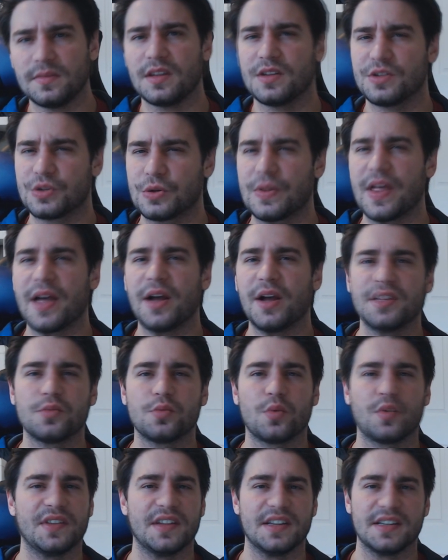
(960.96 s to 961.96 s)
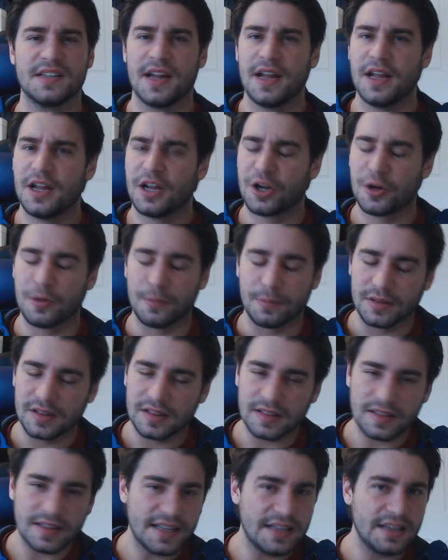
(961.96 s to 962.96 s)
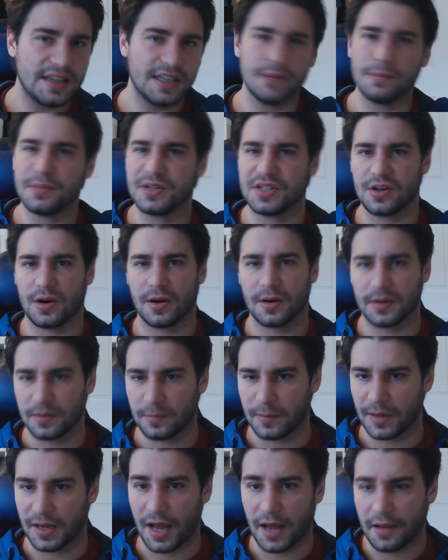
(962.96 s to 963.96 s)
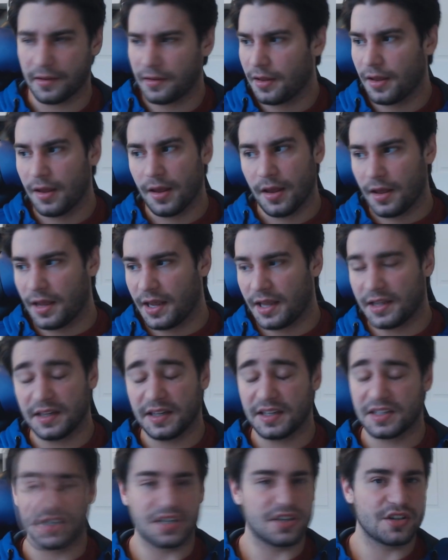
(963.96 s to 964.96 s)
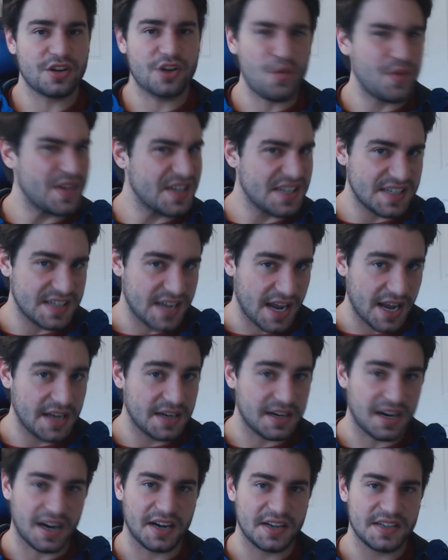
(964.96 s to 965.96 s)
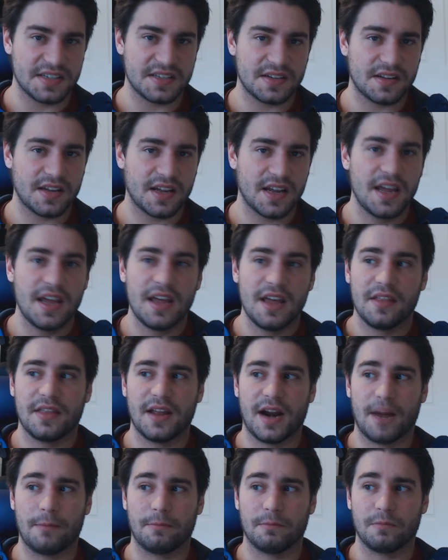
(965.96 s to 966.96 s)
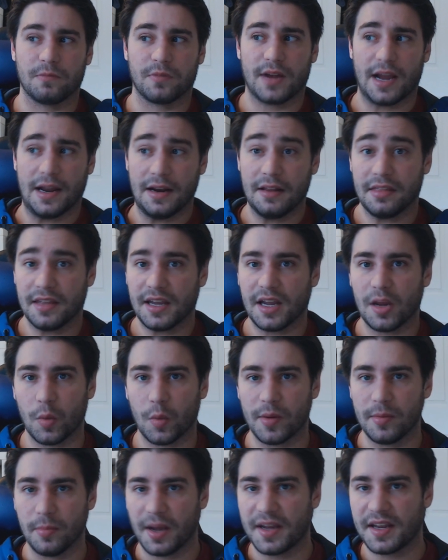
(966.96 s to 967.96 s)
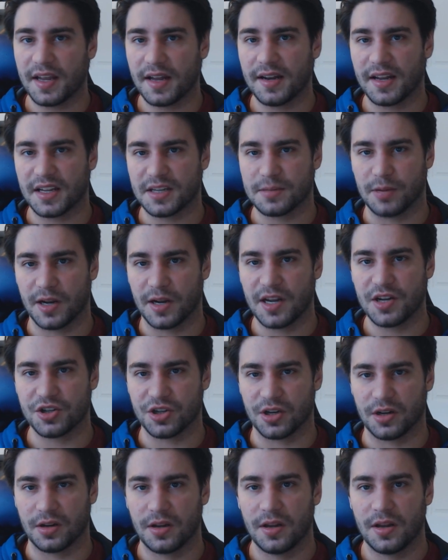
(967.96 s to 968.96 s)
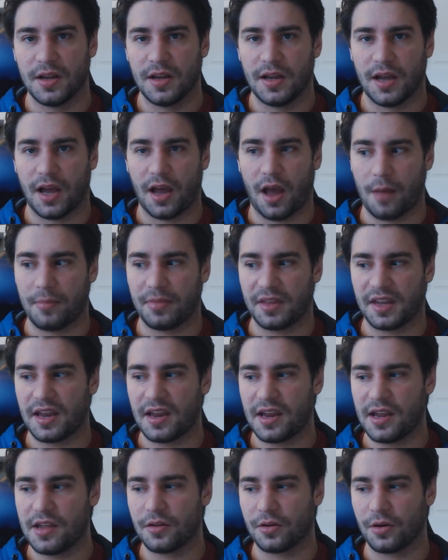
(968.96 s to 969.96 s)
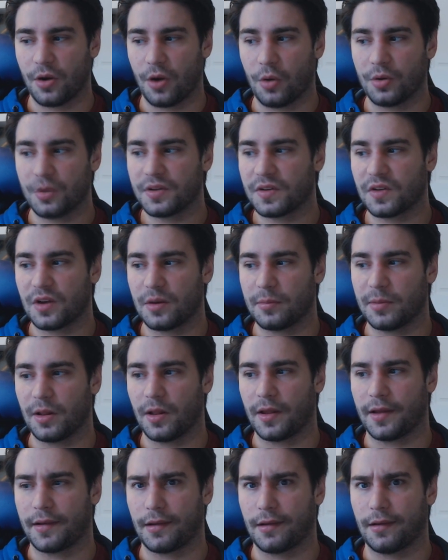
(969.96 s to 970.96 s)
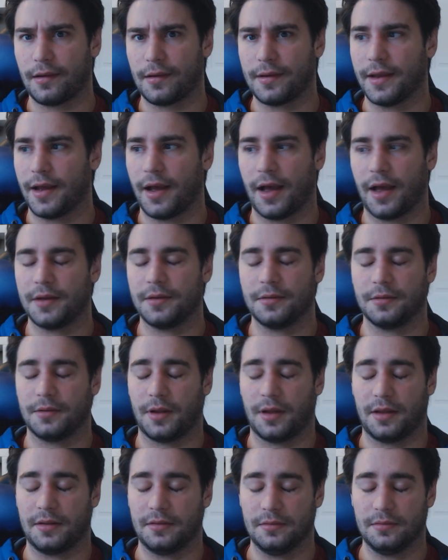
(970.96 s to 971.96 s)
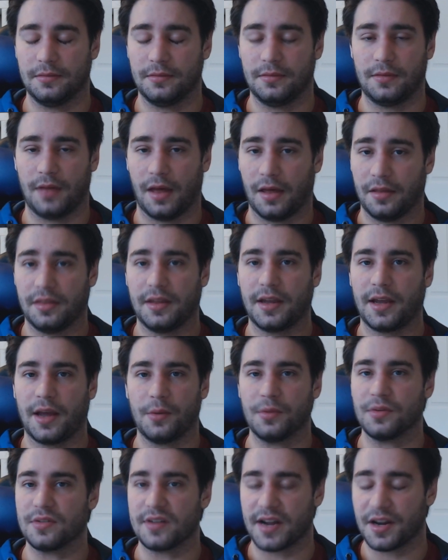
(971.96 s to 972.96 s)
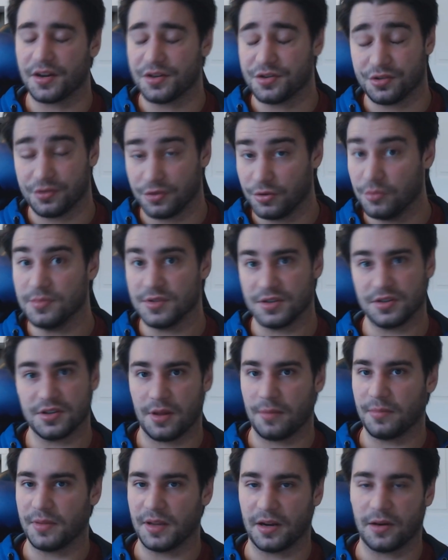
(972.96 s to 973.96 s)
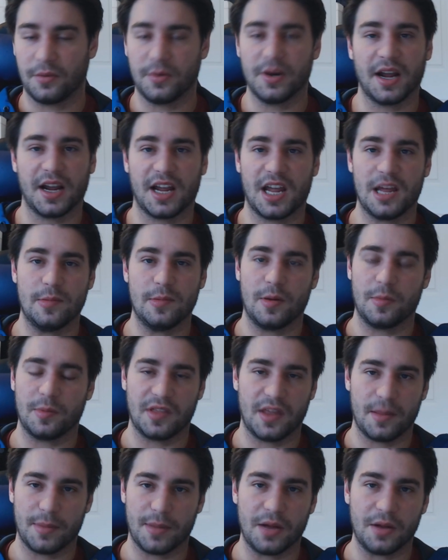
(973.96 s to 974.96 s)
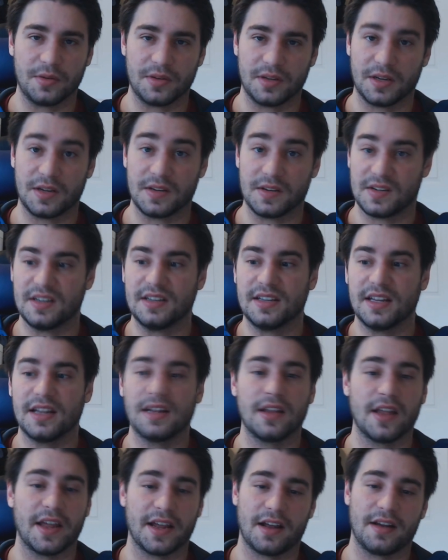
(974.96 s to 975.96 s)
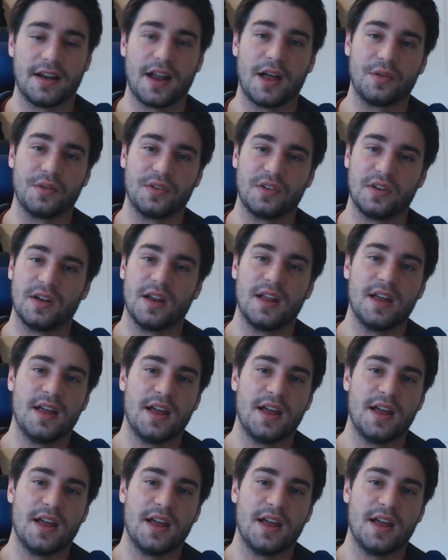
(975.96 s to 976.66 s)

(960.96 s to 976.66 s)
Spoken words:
So that is one that's completely bizarre to me. It's so insane, honestly, that I'm kind of thinking we might get an explanation. I'm thinking either Oda's going to be like, yeah, I think I was like on shrooms or something when I came up with that bounty, because he did like announce it